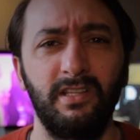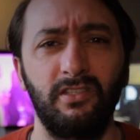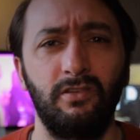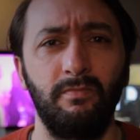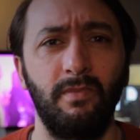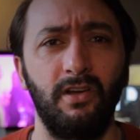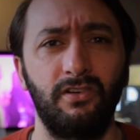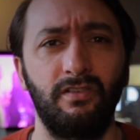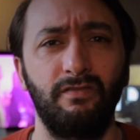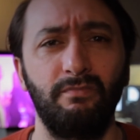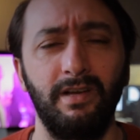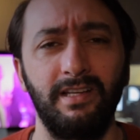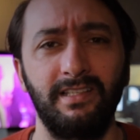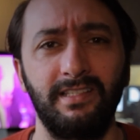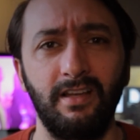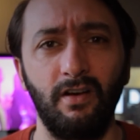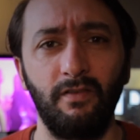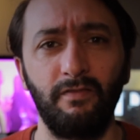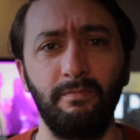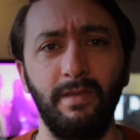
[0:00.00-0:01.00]
too much of
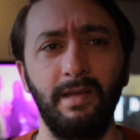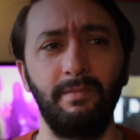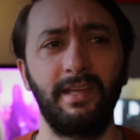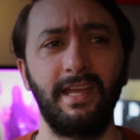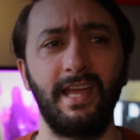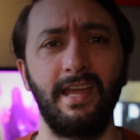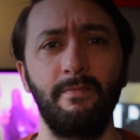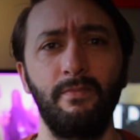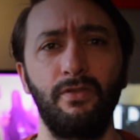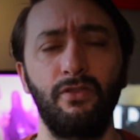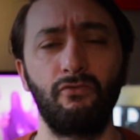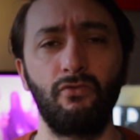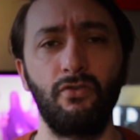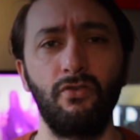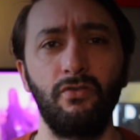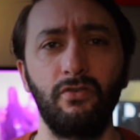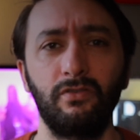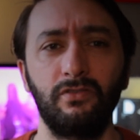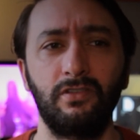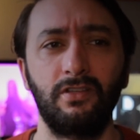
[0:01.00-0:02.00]
myself maybe came
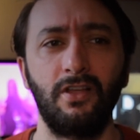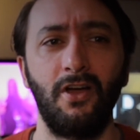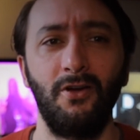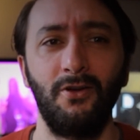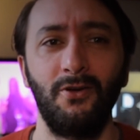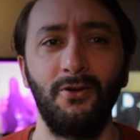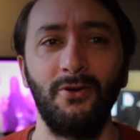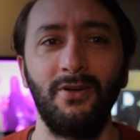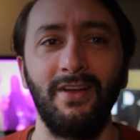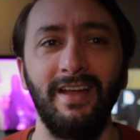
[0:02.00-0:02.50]
through, so